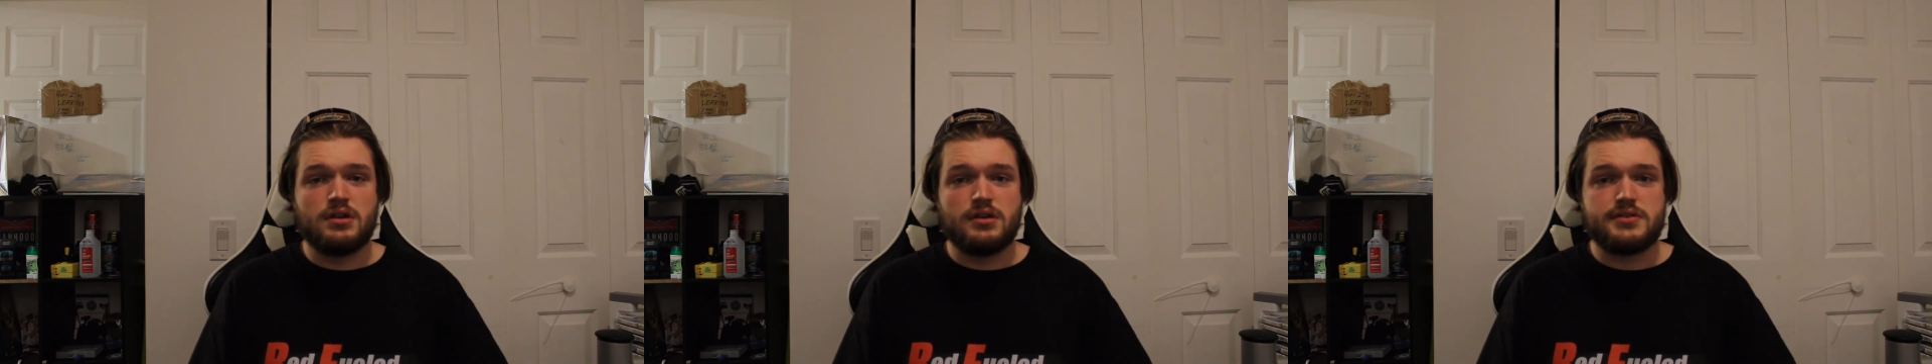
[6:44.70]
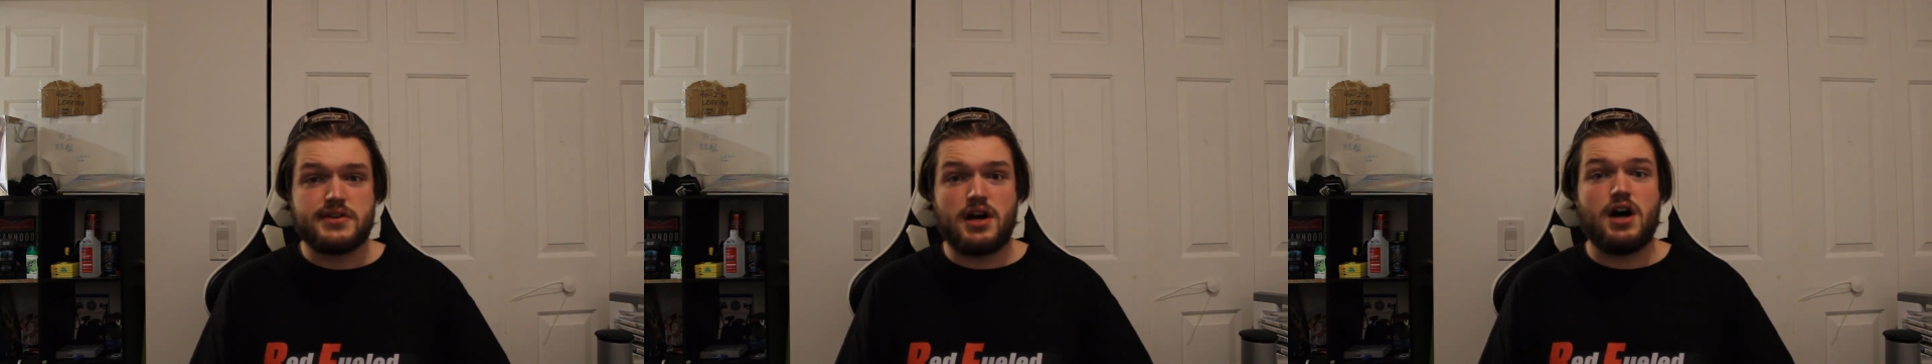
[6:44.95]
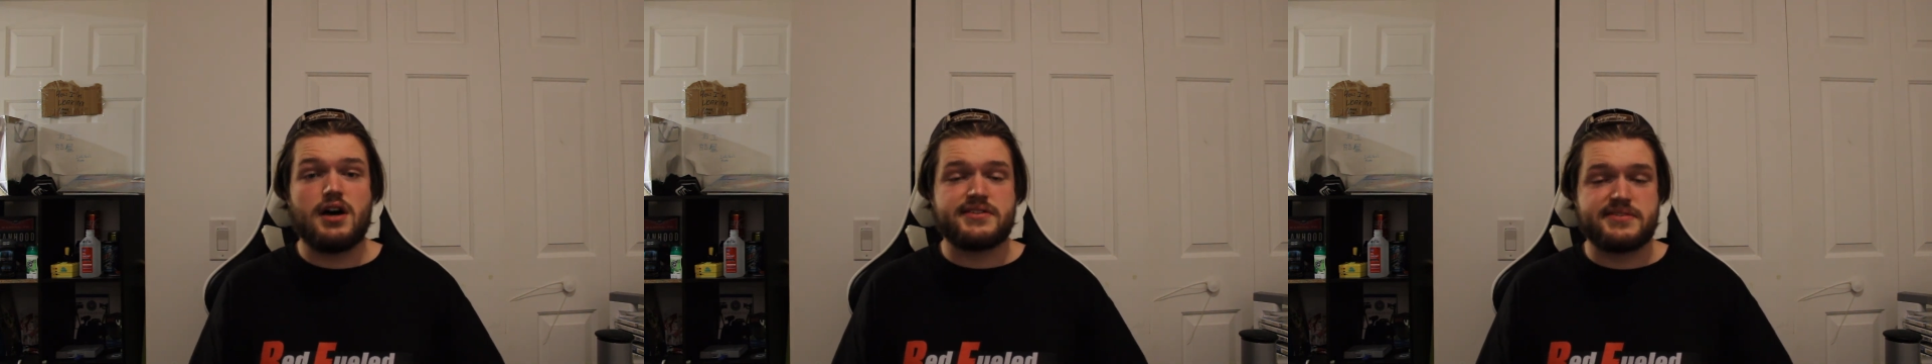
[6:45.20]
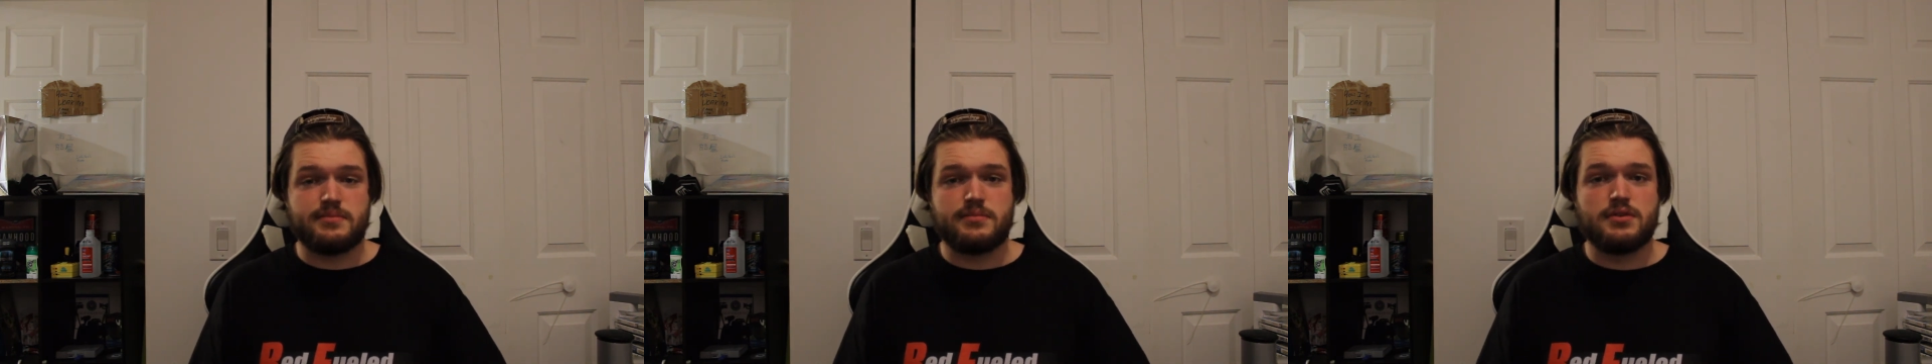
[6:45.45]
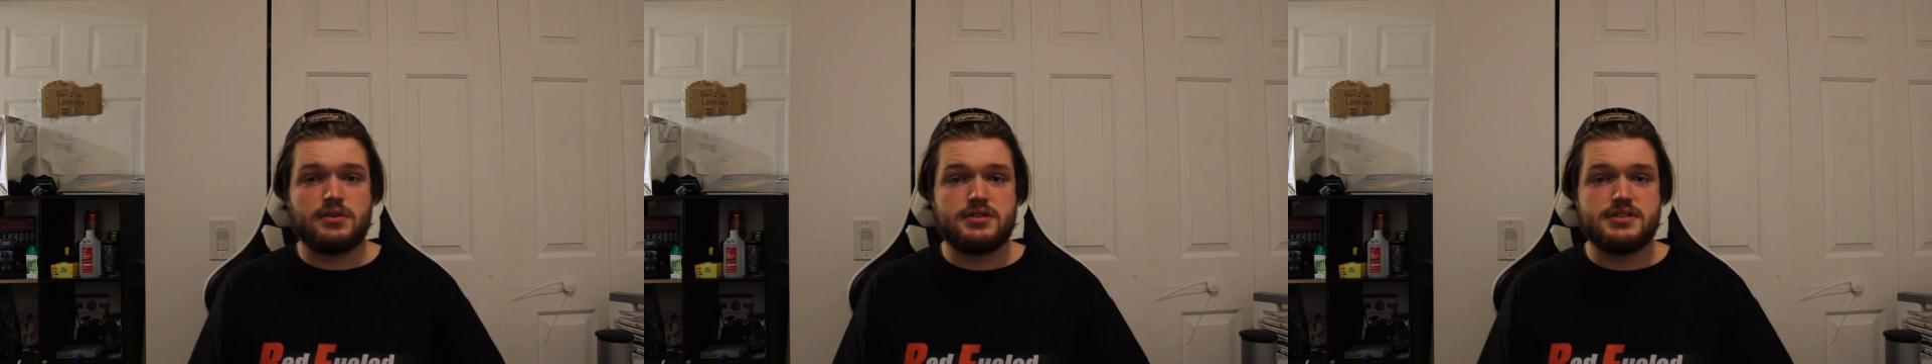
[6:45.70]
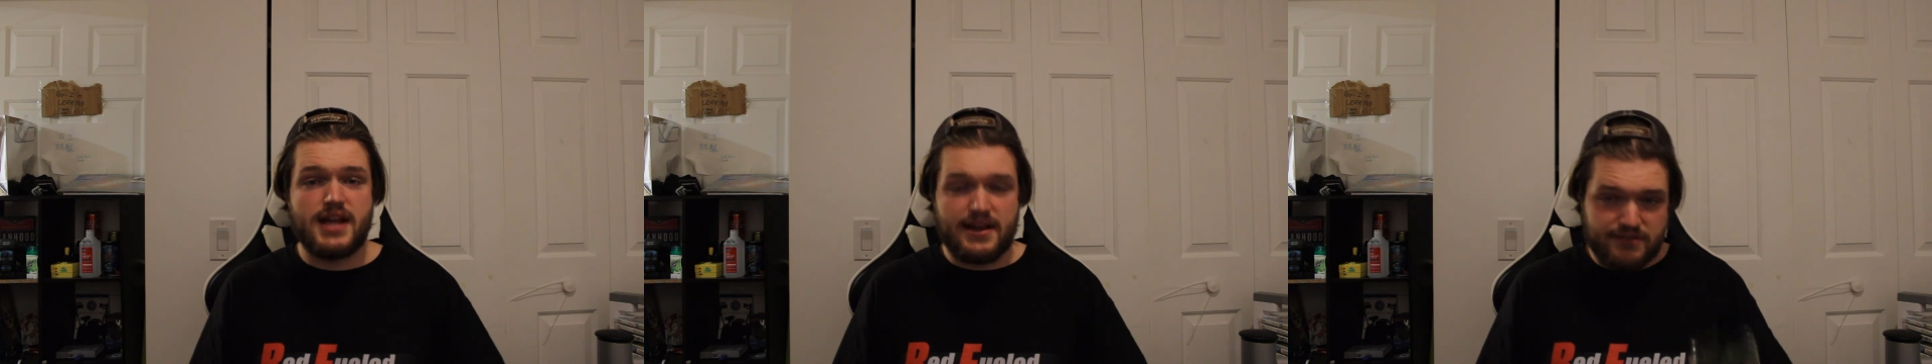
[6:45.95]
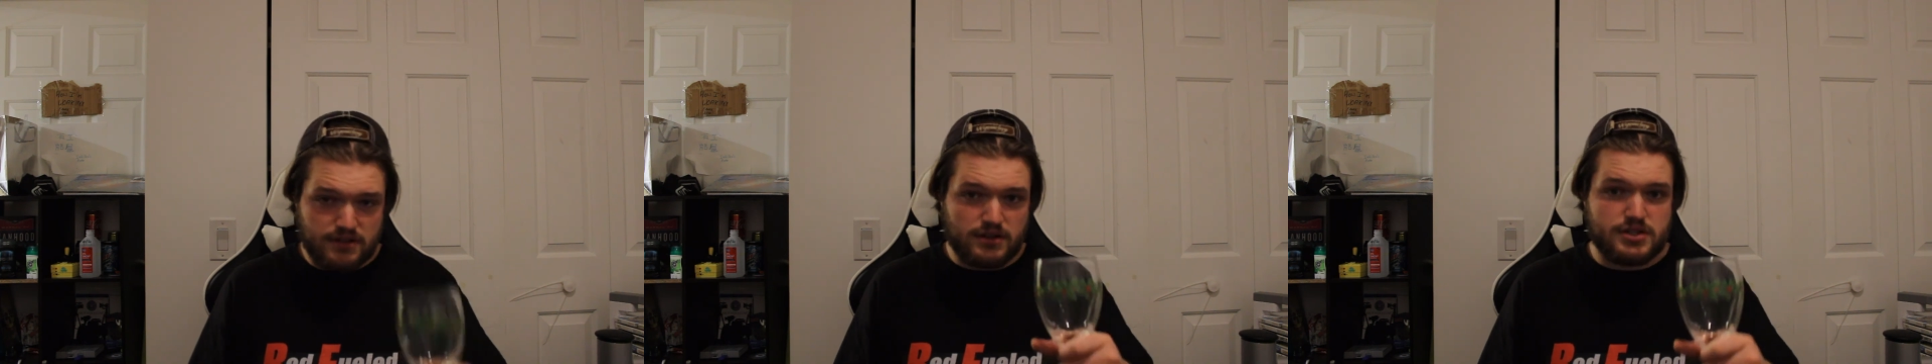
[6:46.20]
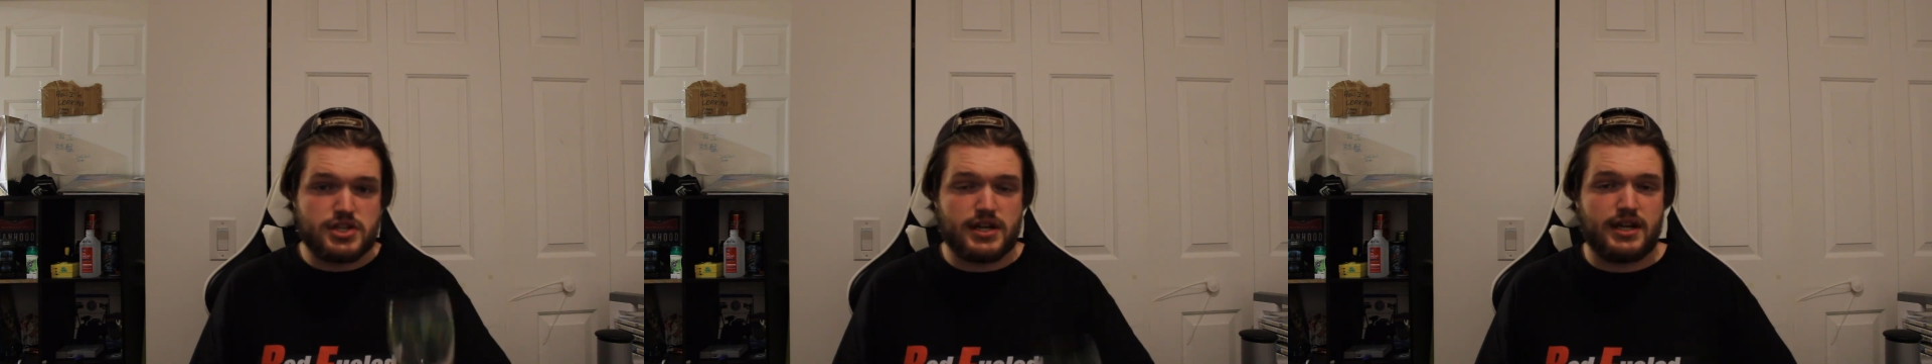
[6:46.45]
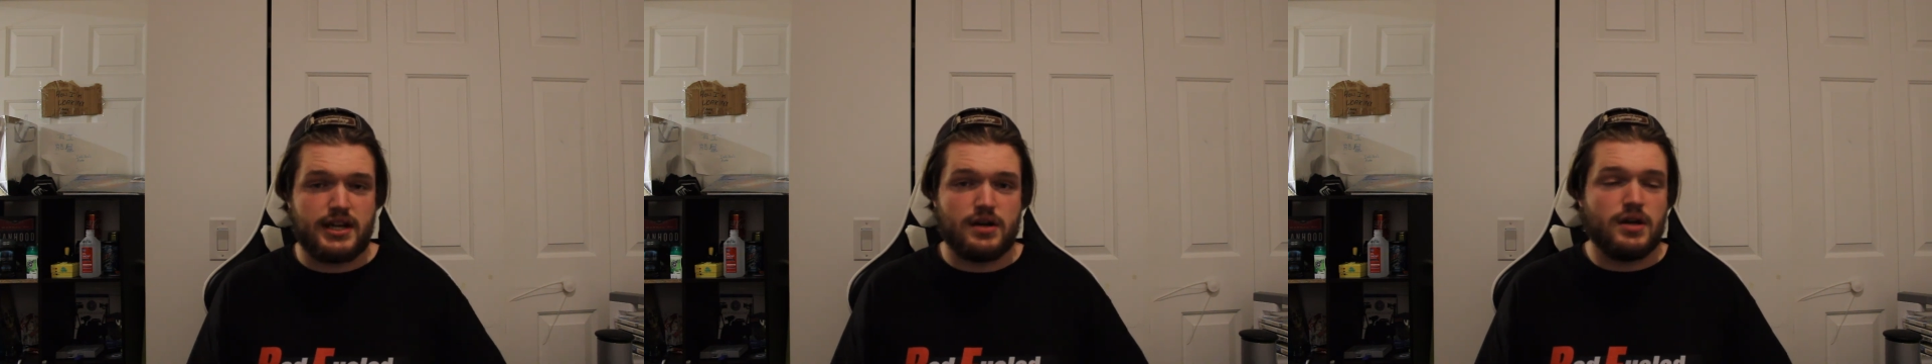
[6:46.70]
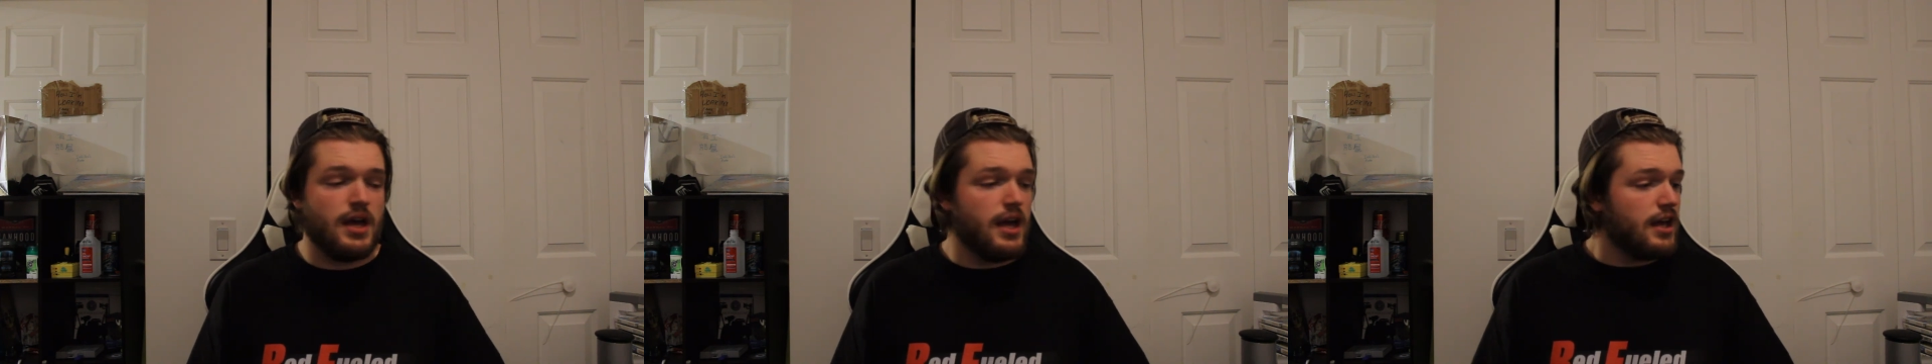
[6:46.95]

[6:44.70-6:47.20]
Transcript: It's awesome. Definitely check it out.